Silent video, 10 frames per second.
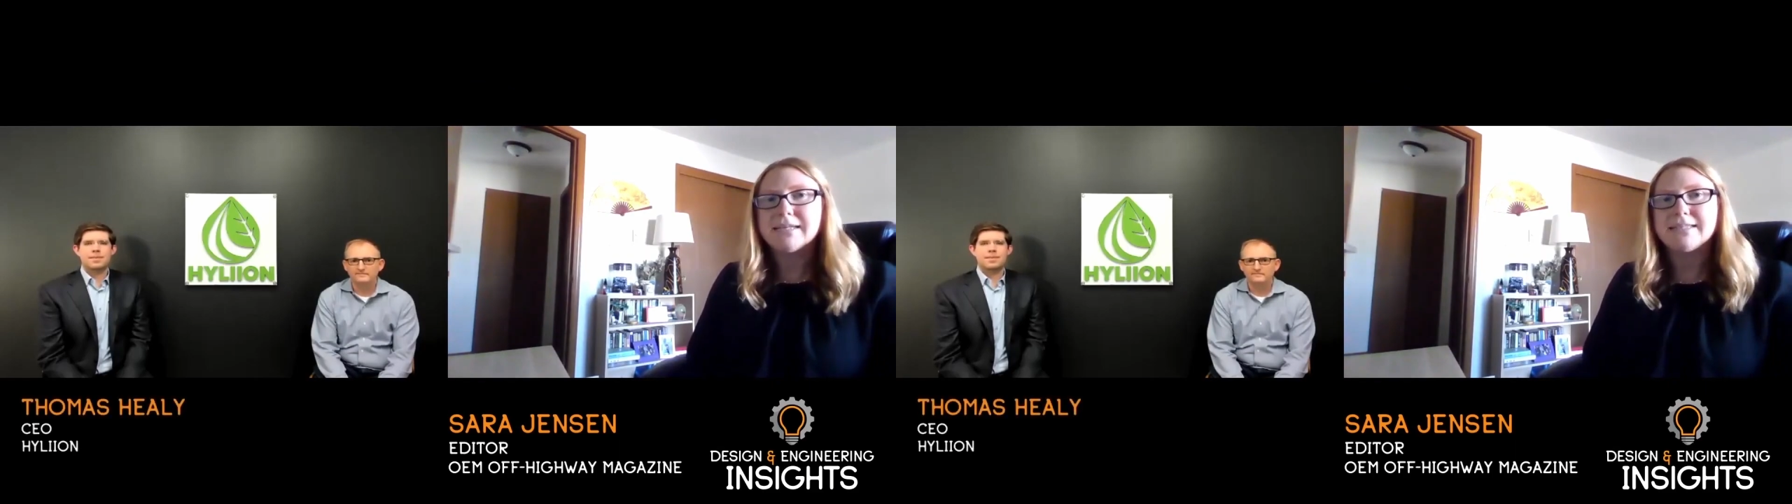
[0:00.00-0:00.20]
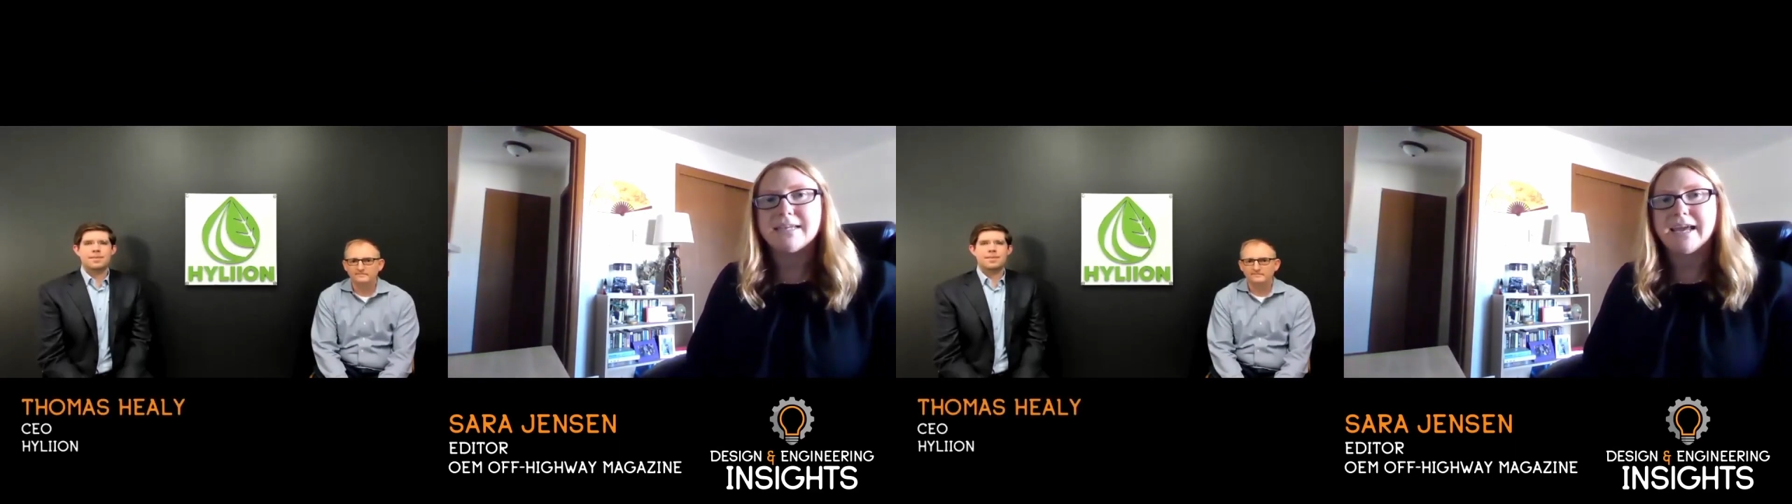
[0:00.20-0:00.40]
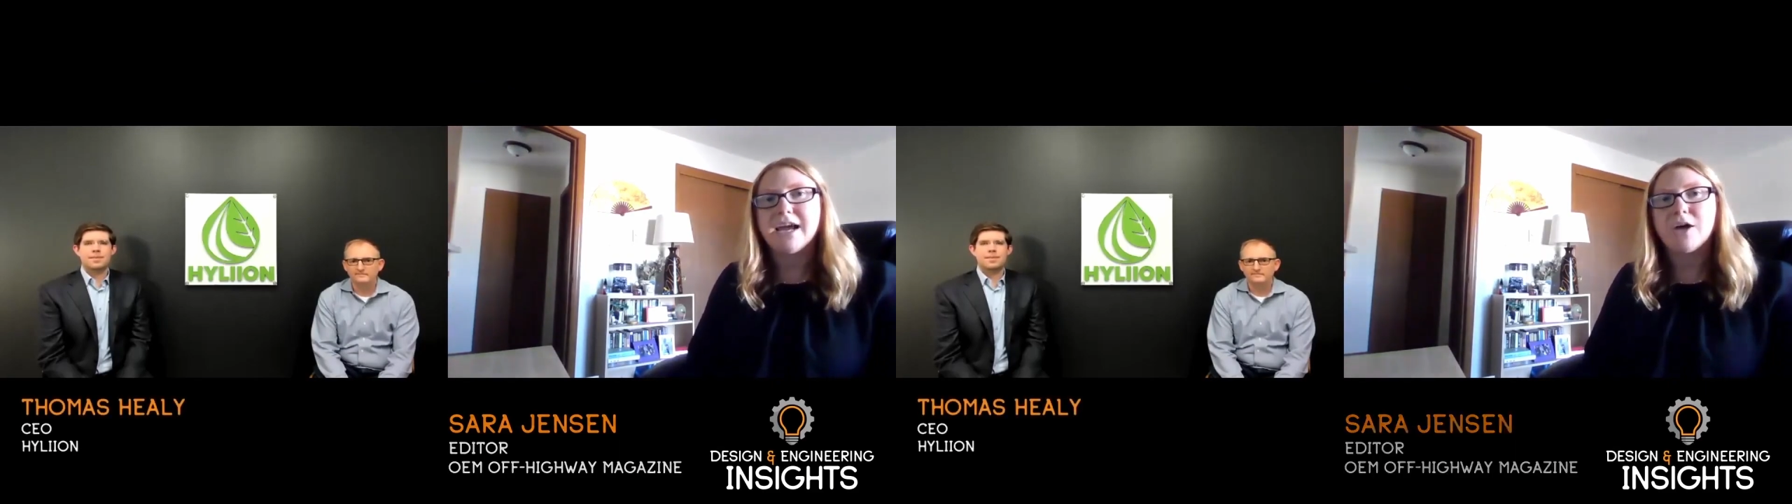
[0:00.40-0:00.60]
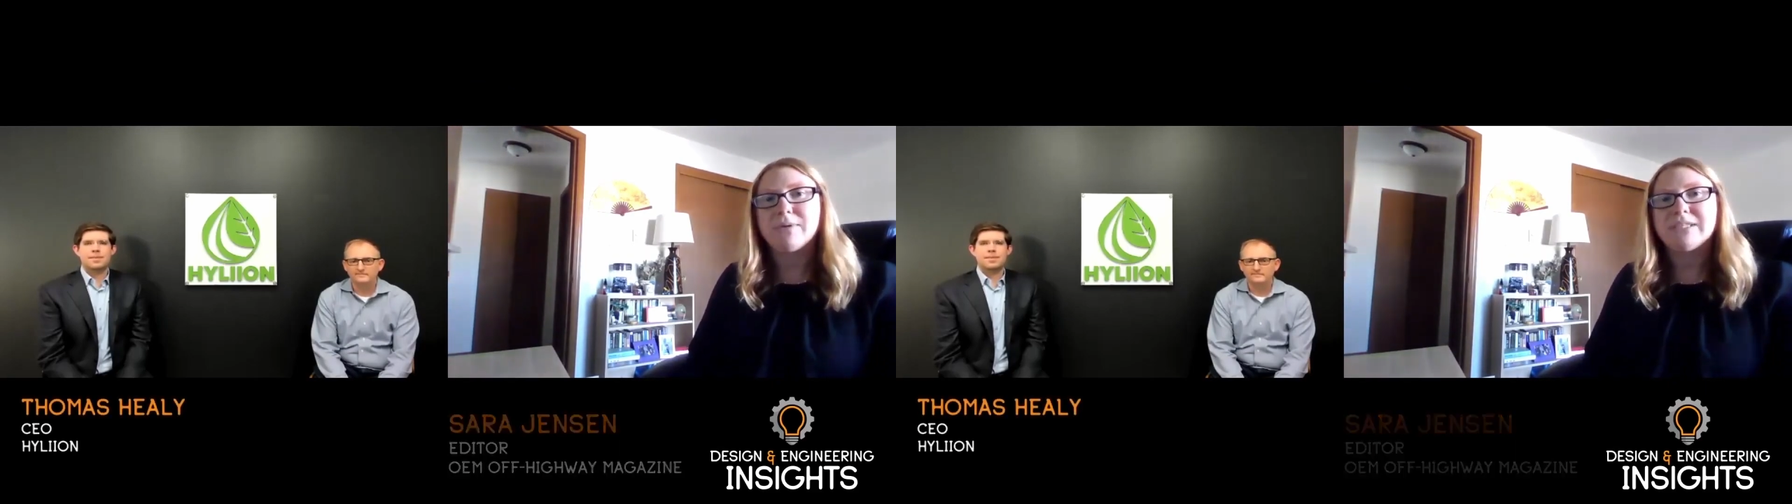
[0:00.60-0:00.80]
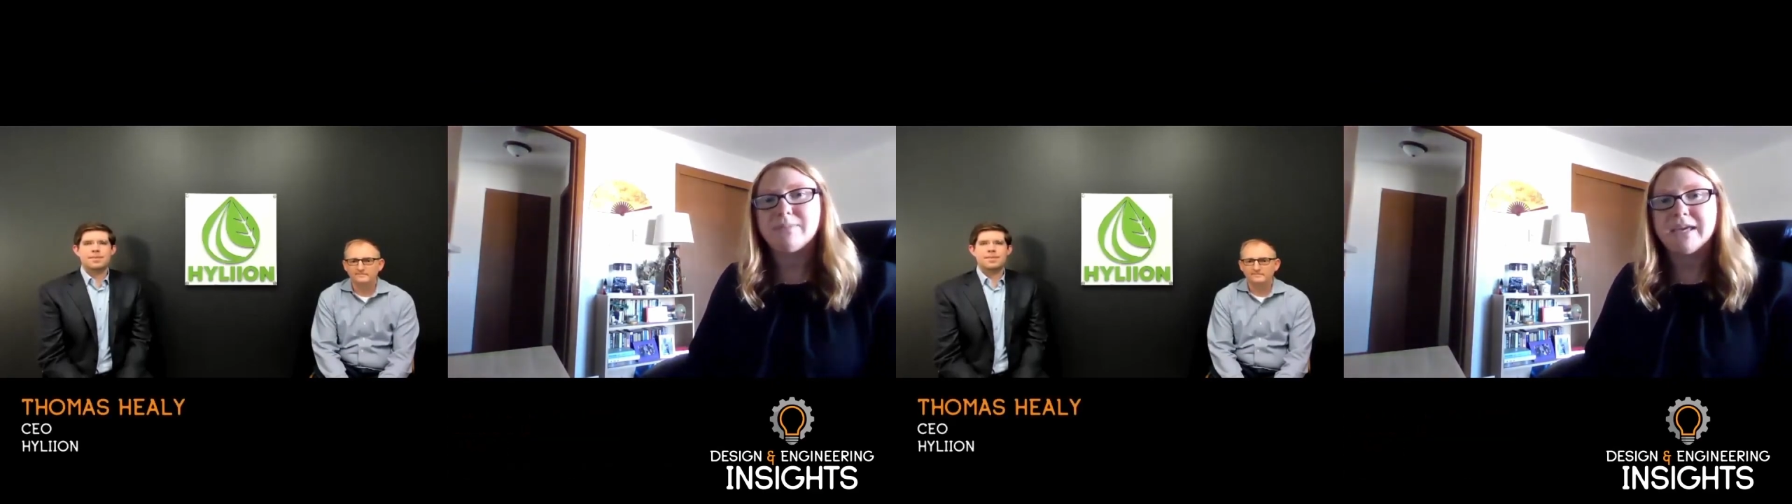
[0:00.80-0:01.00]
Today, I'll
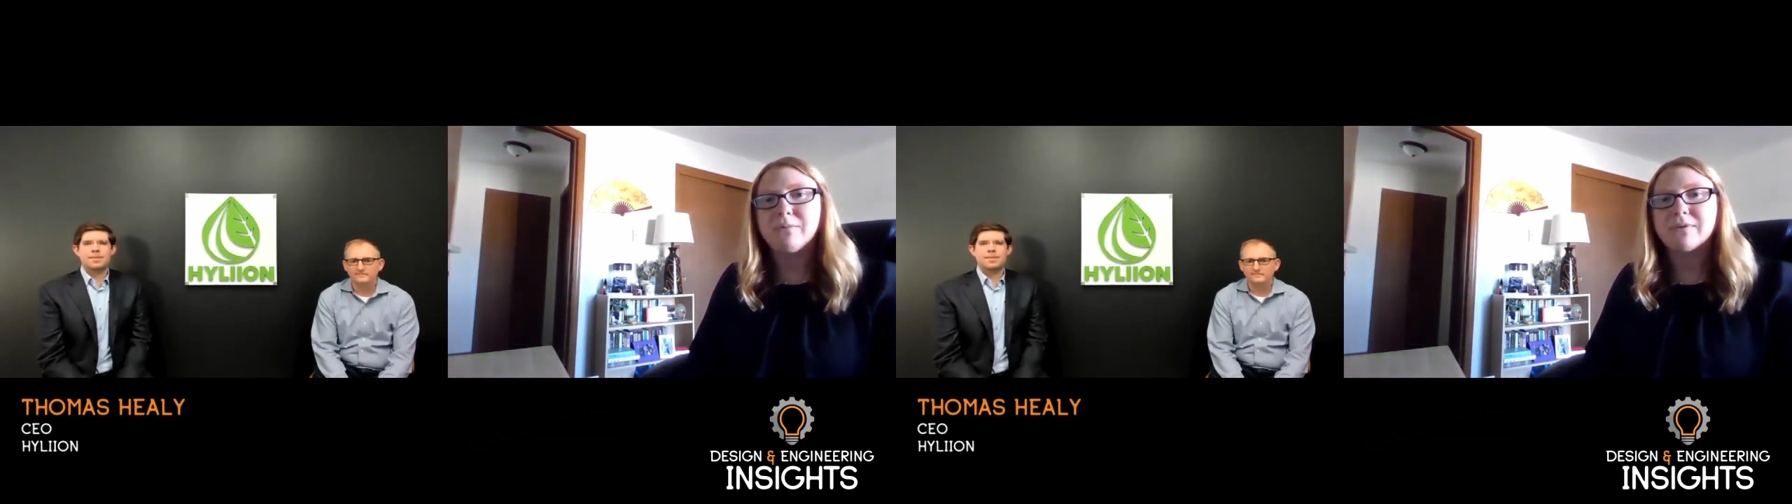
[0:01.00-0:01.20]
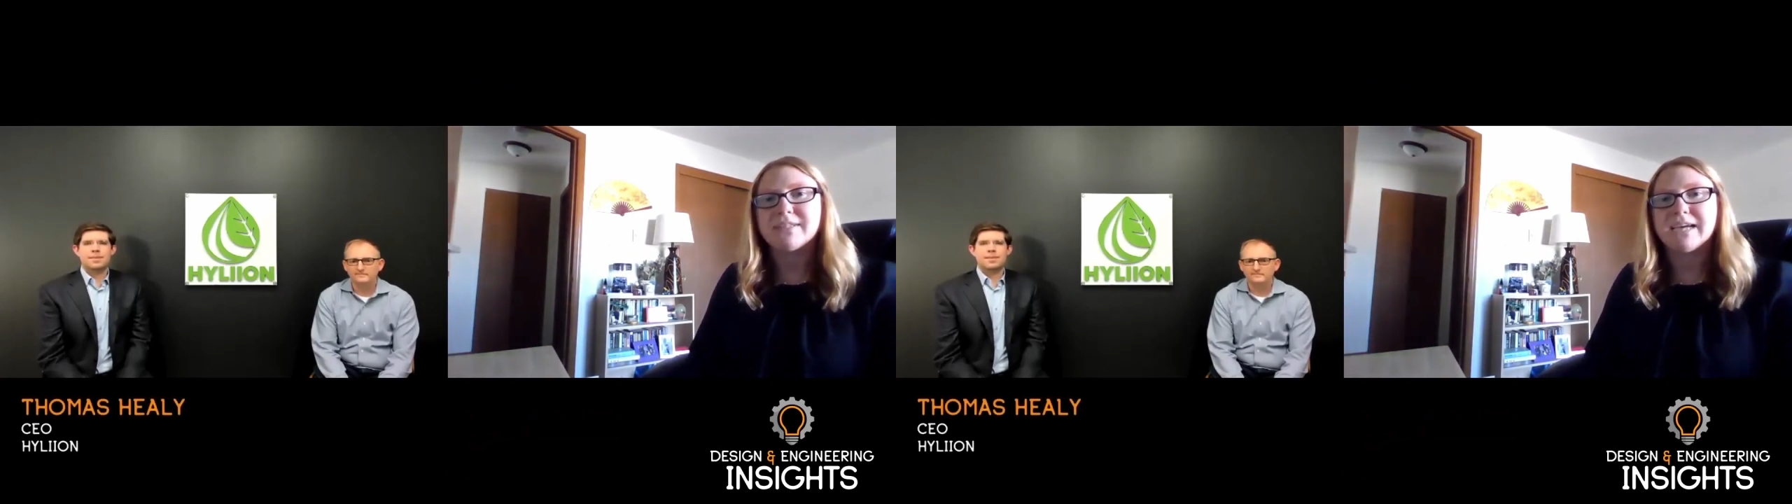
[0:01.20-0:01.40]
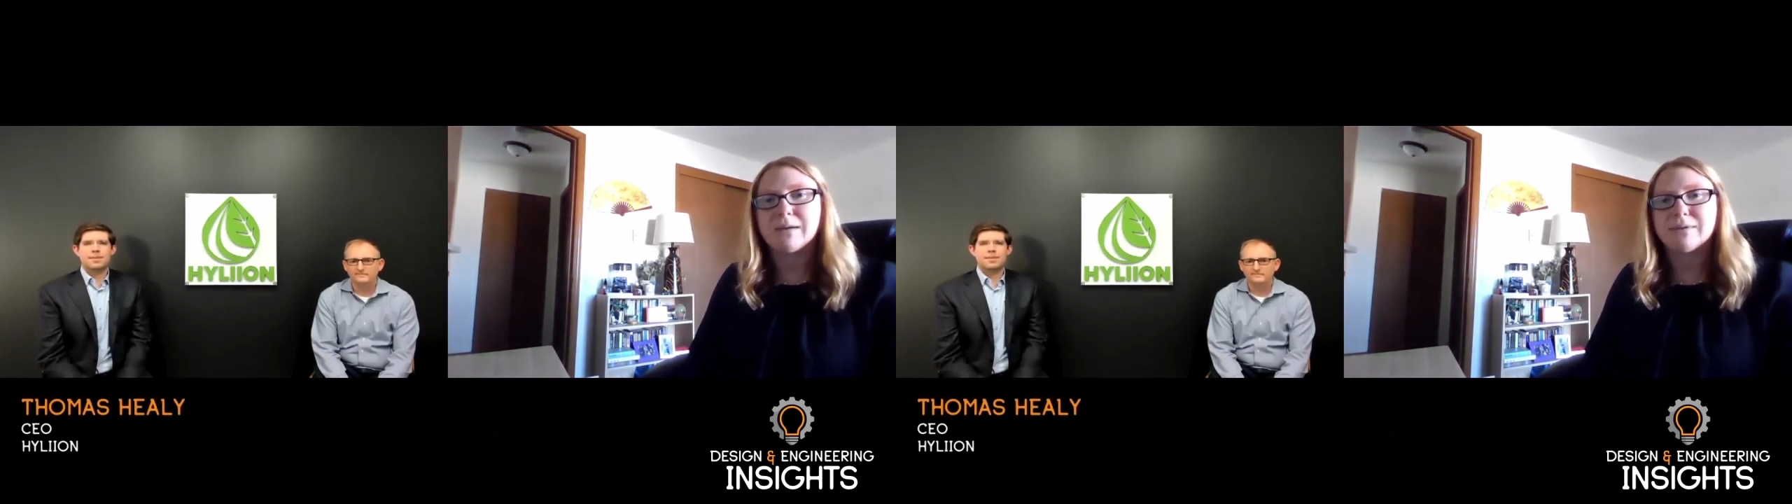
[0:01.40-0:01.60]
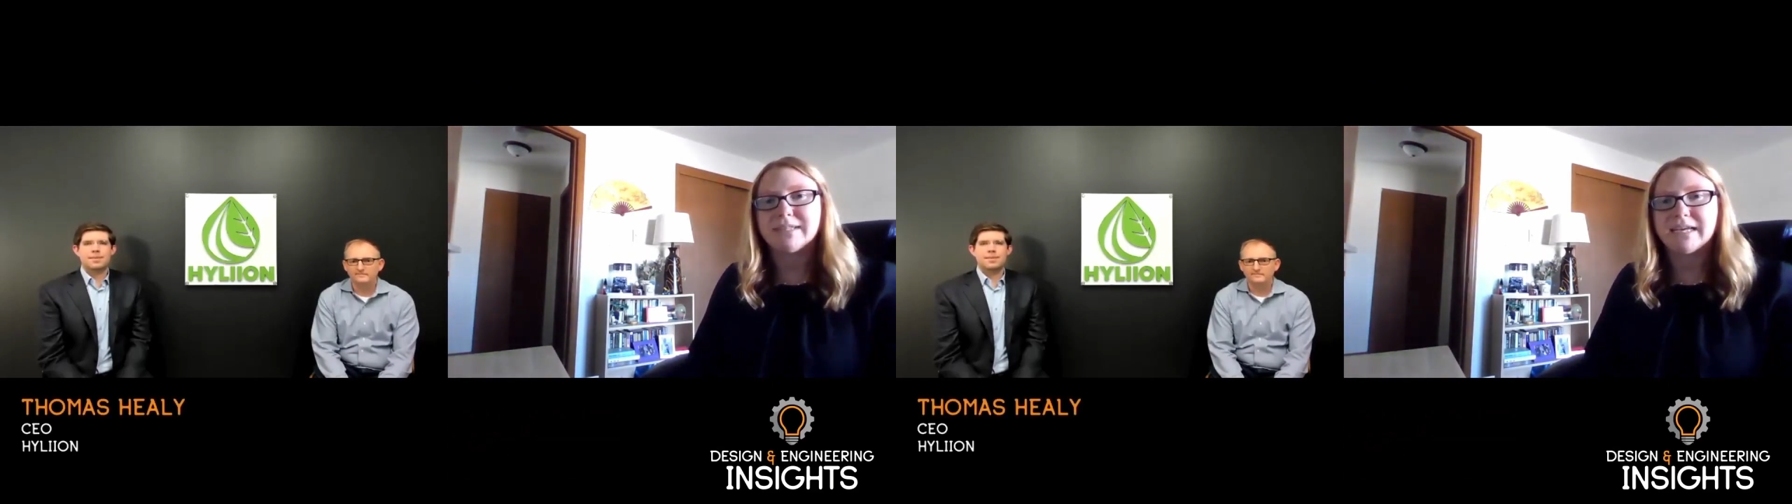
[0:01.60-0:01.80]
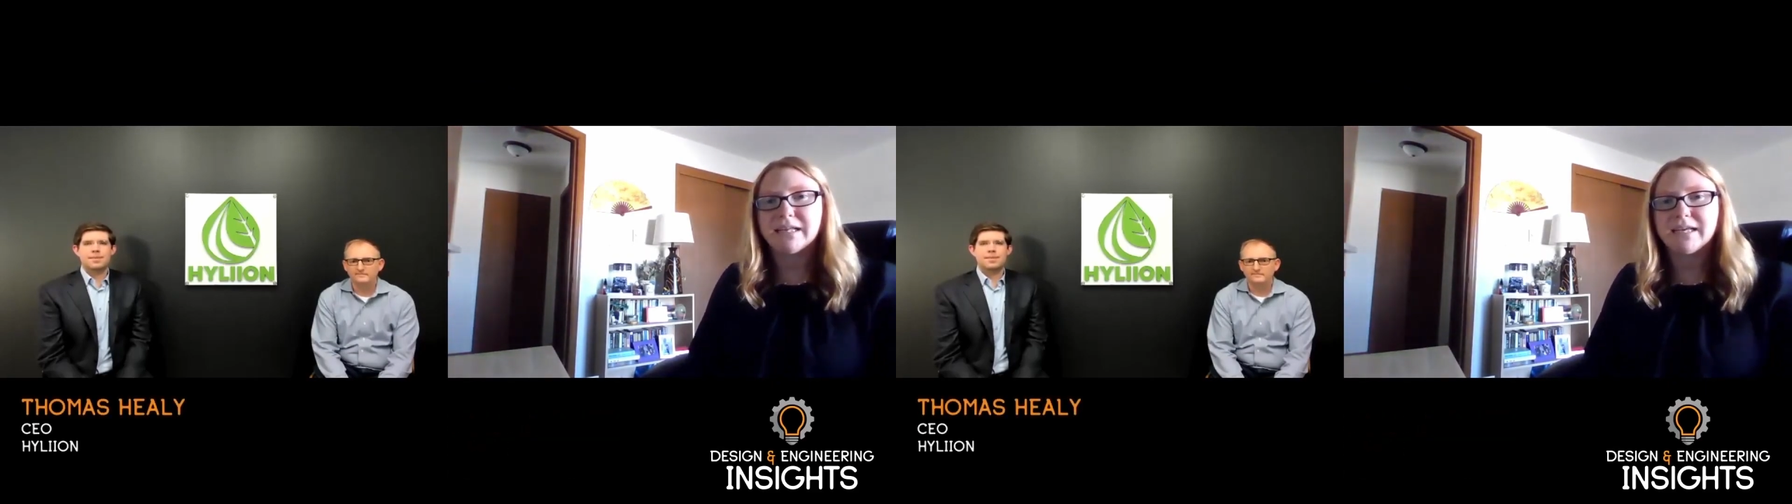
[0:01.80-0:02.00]
be speaking with
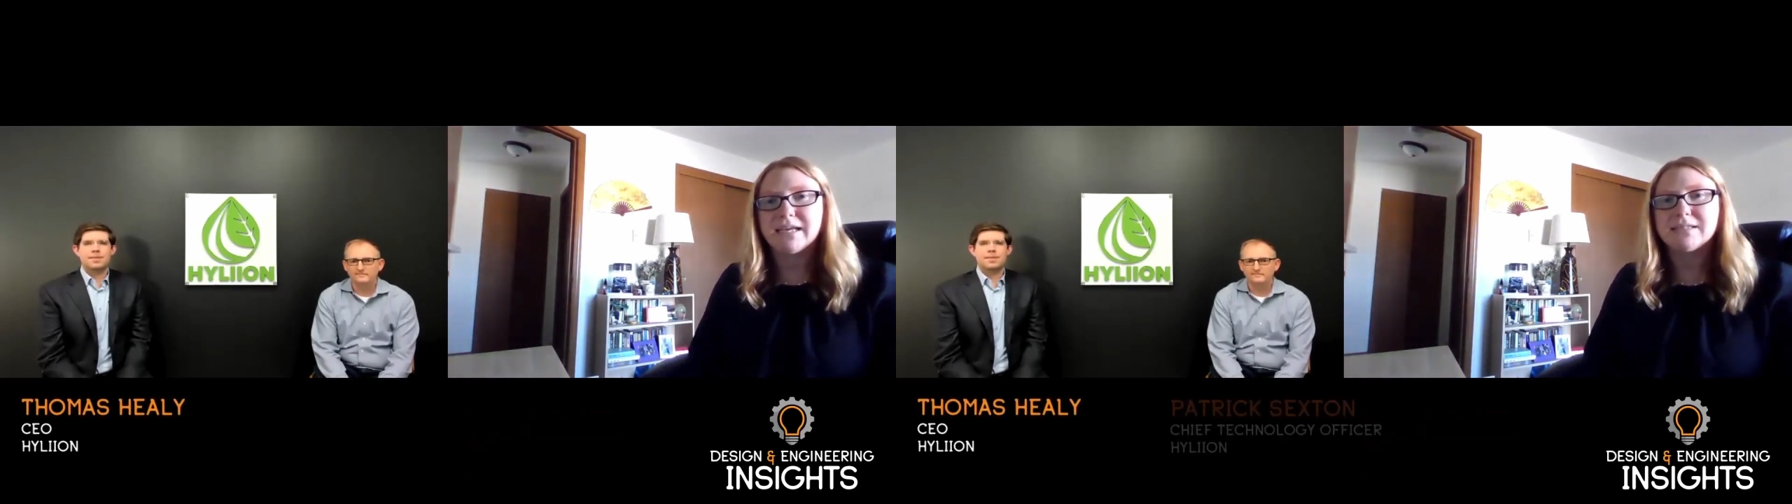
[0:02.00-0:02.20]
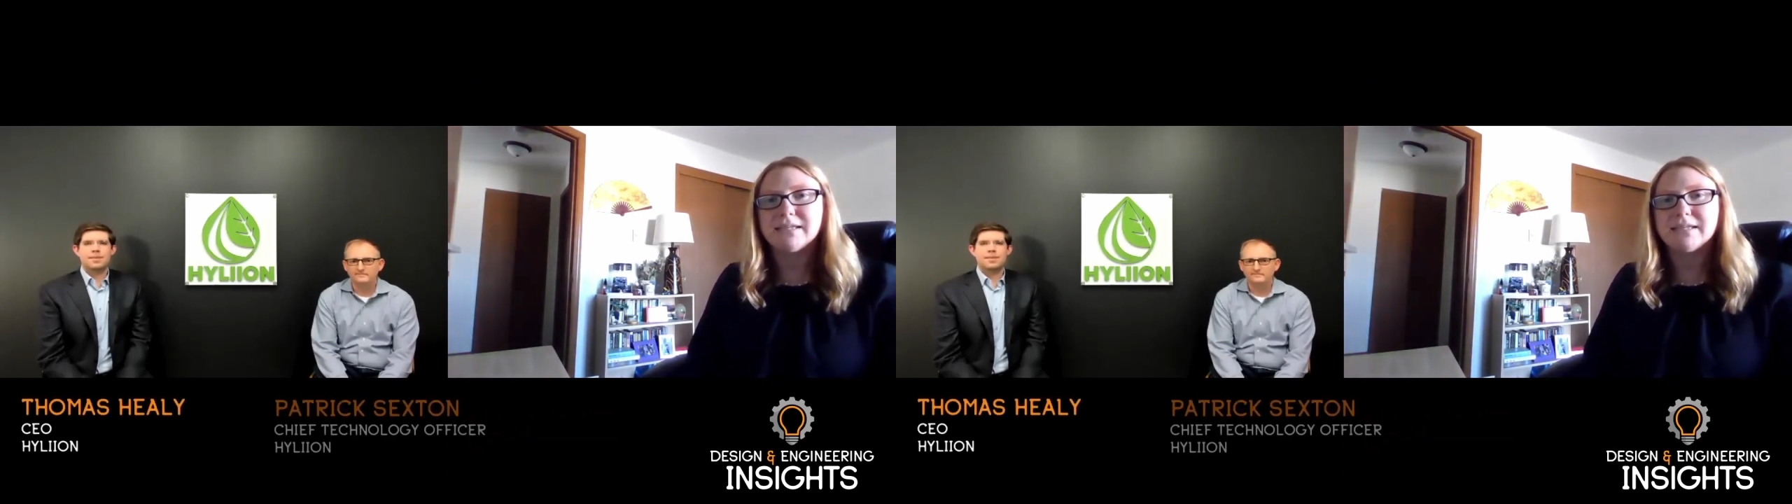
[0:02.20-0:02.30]
Thomas Healy,